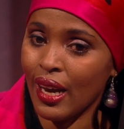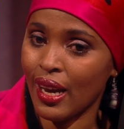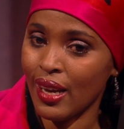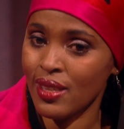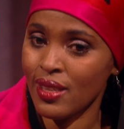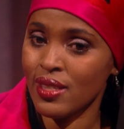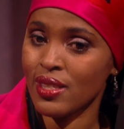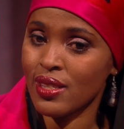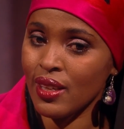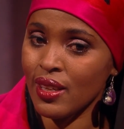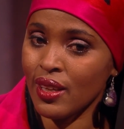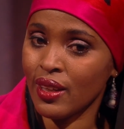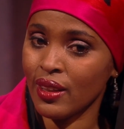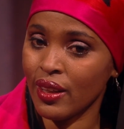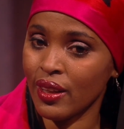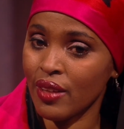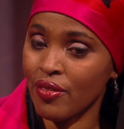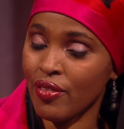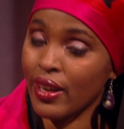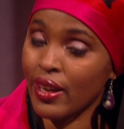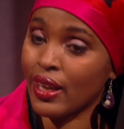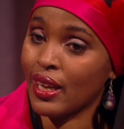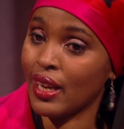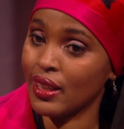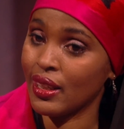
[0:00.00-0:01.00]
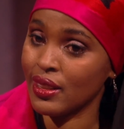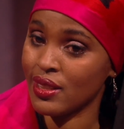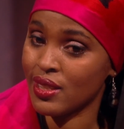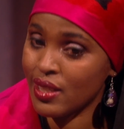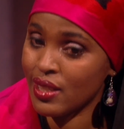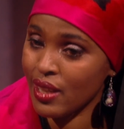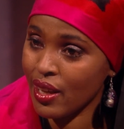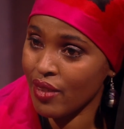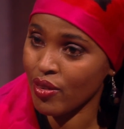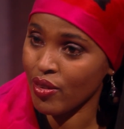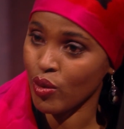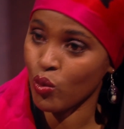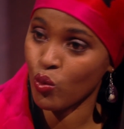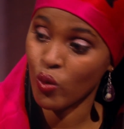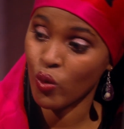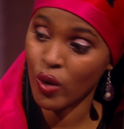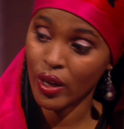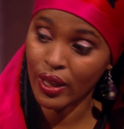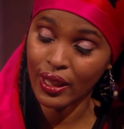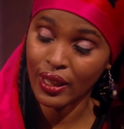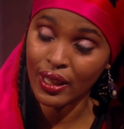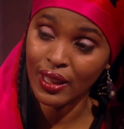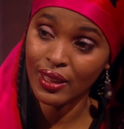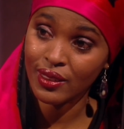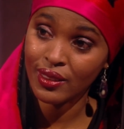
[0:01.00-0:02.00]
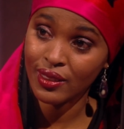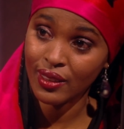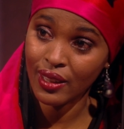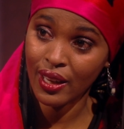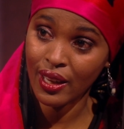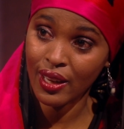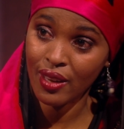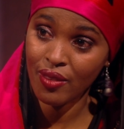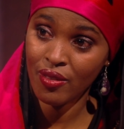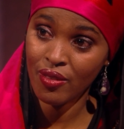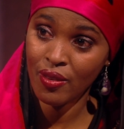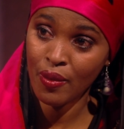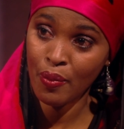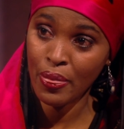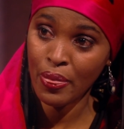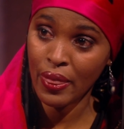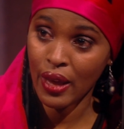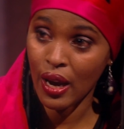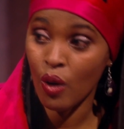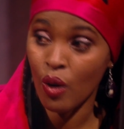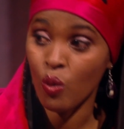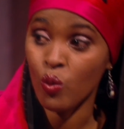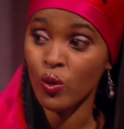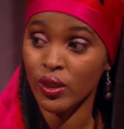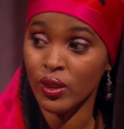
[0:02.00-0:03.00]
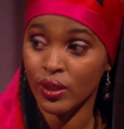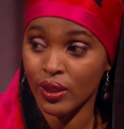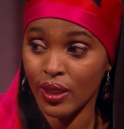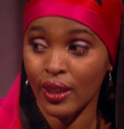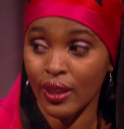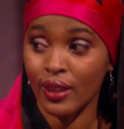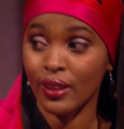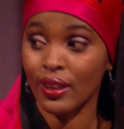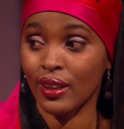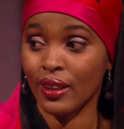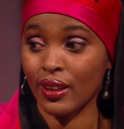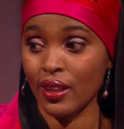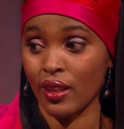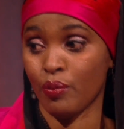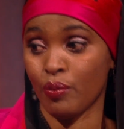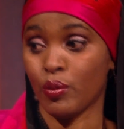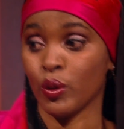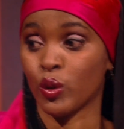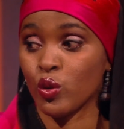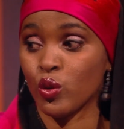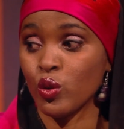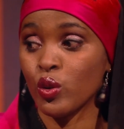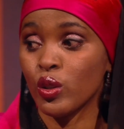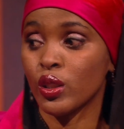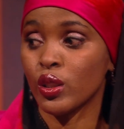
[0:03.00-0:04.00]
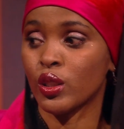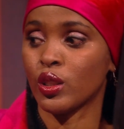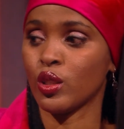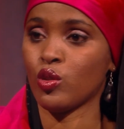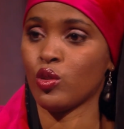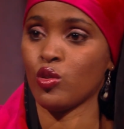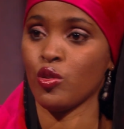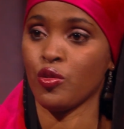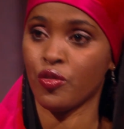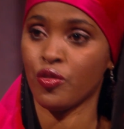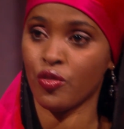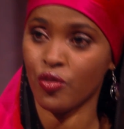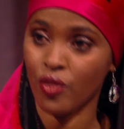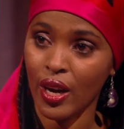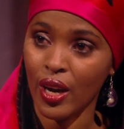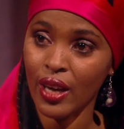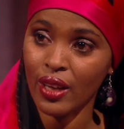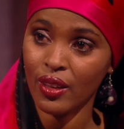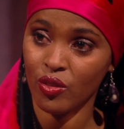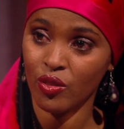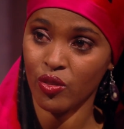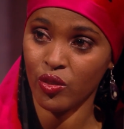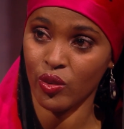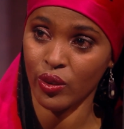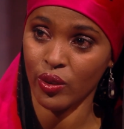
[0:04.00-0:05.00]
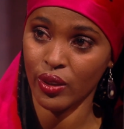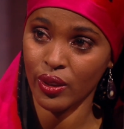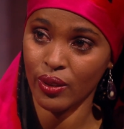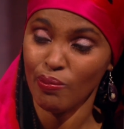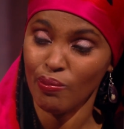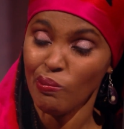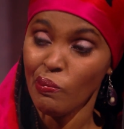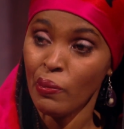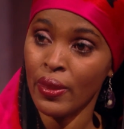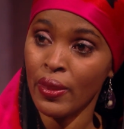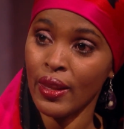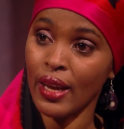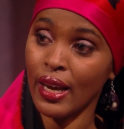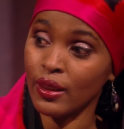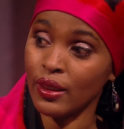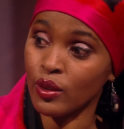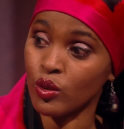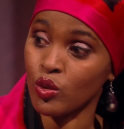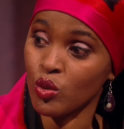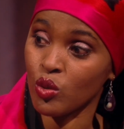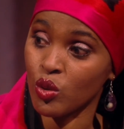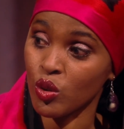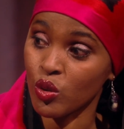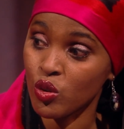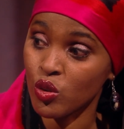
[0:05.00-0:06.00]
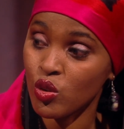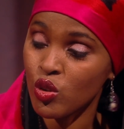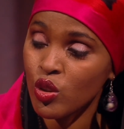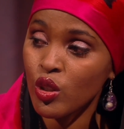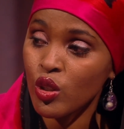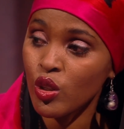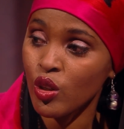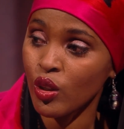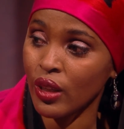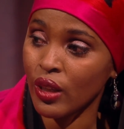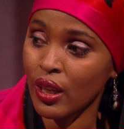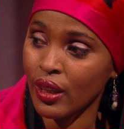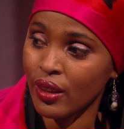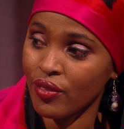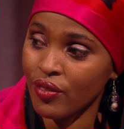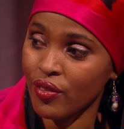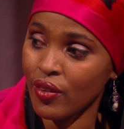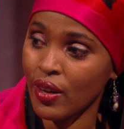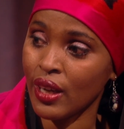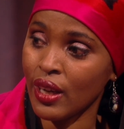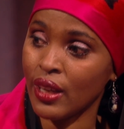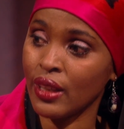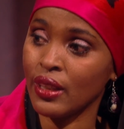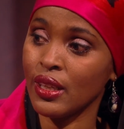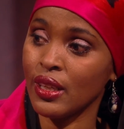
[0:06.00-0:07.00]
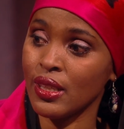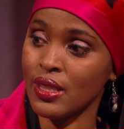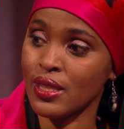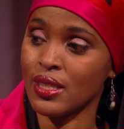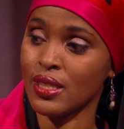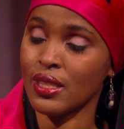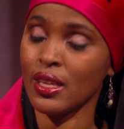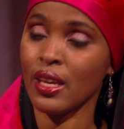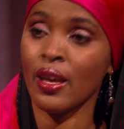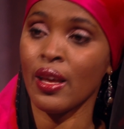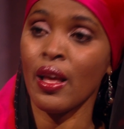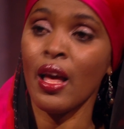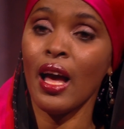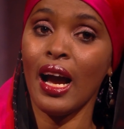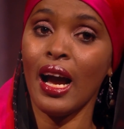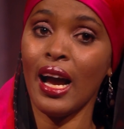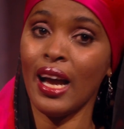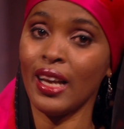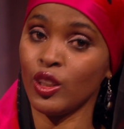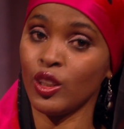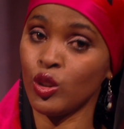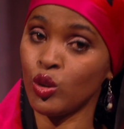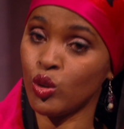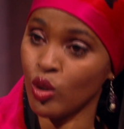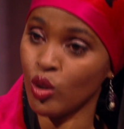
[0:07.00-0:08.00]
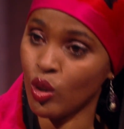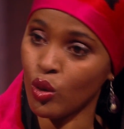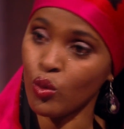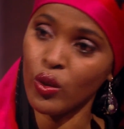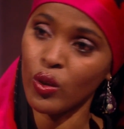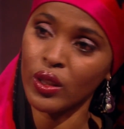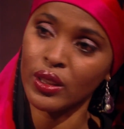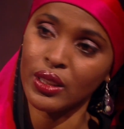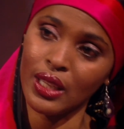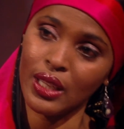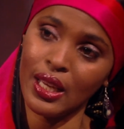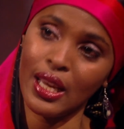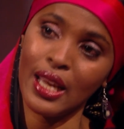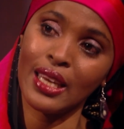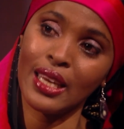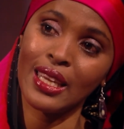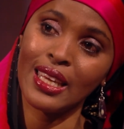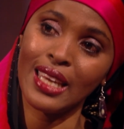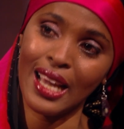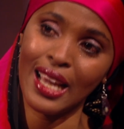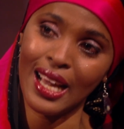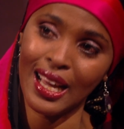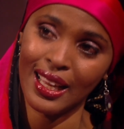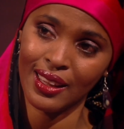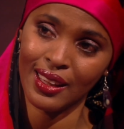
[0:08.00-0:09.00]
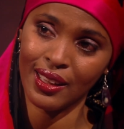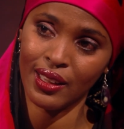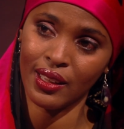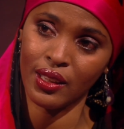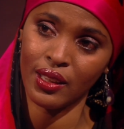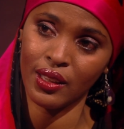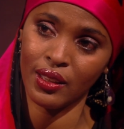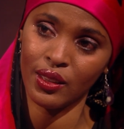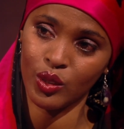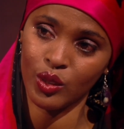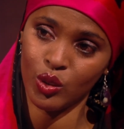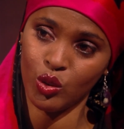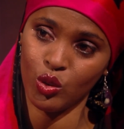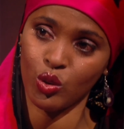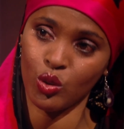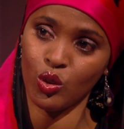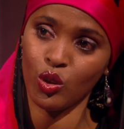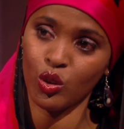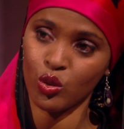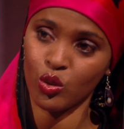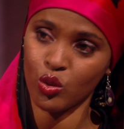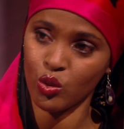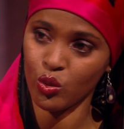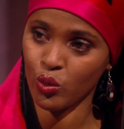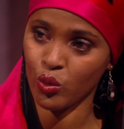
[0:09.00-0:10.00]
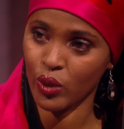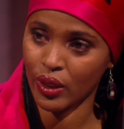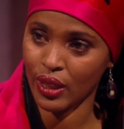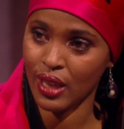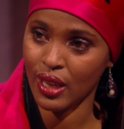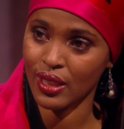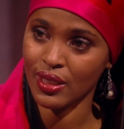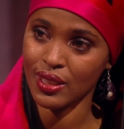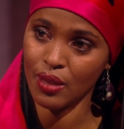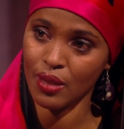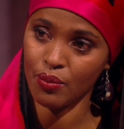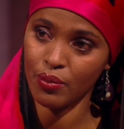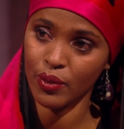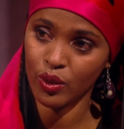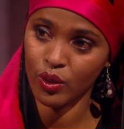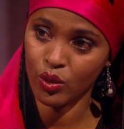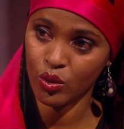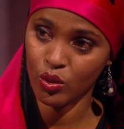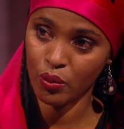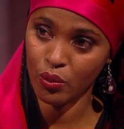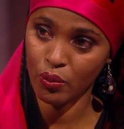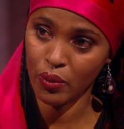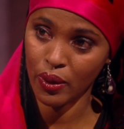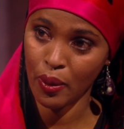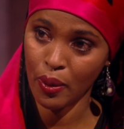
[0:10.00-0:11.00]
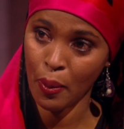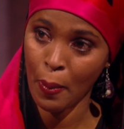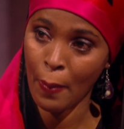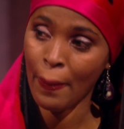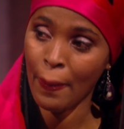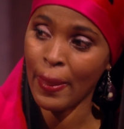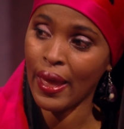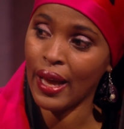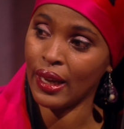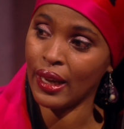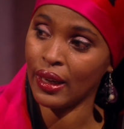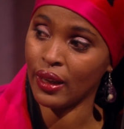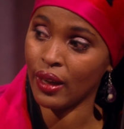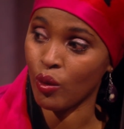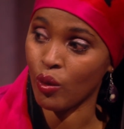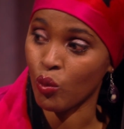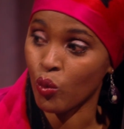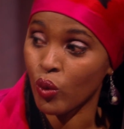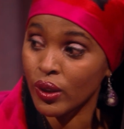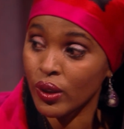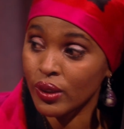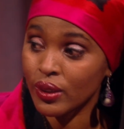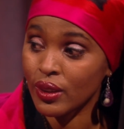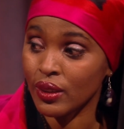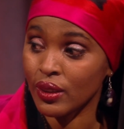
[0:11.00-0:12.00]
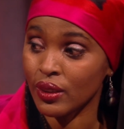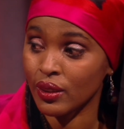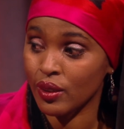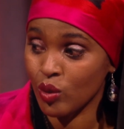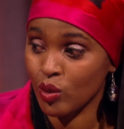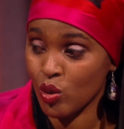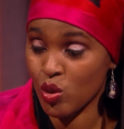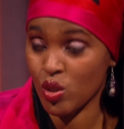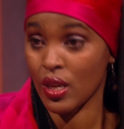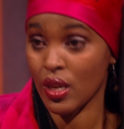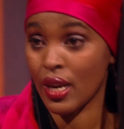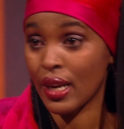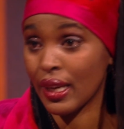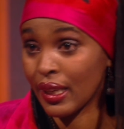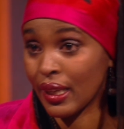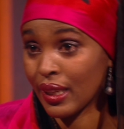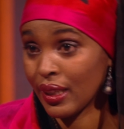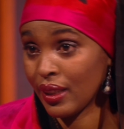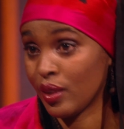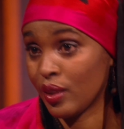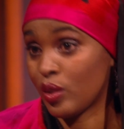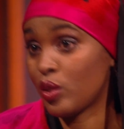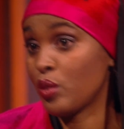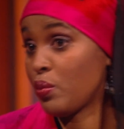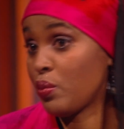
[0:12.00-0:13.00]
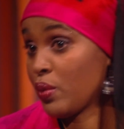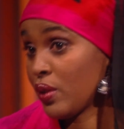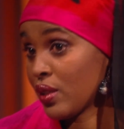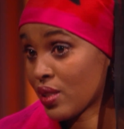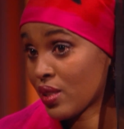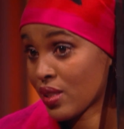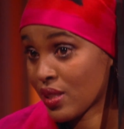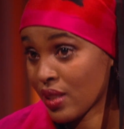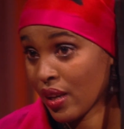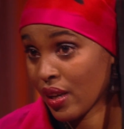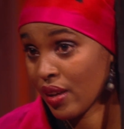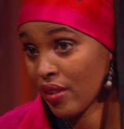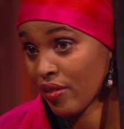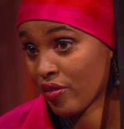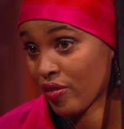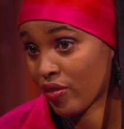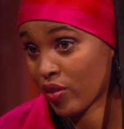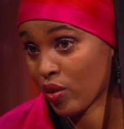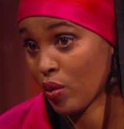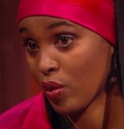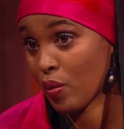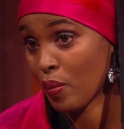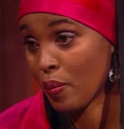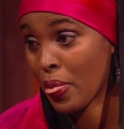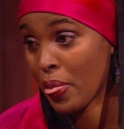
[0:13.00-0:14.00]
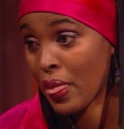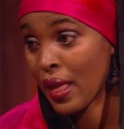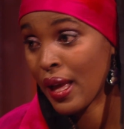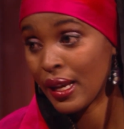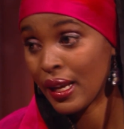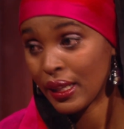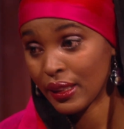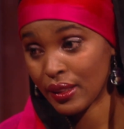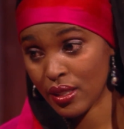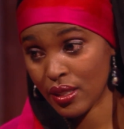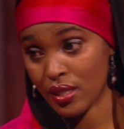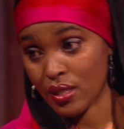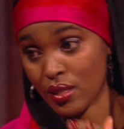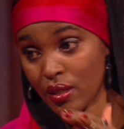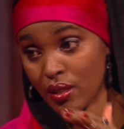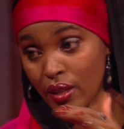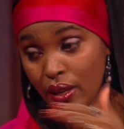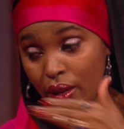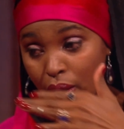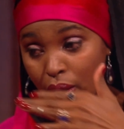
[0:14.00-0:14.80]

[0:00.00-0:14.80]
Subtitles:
I said, if I can save one girl's life, I will take that opportunity to fight for it and to continue that fight and say, I don't want any other girl to go through what has happened to me. And I wanted those young girls to be safe from this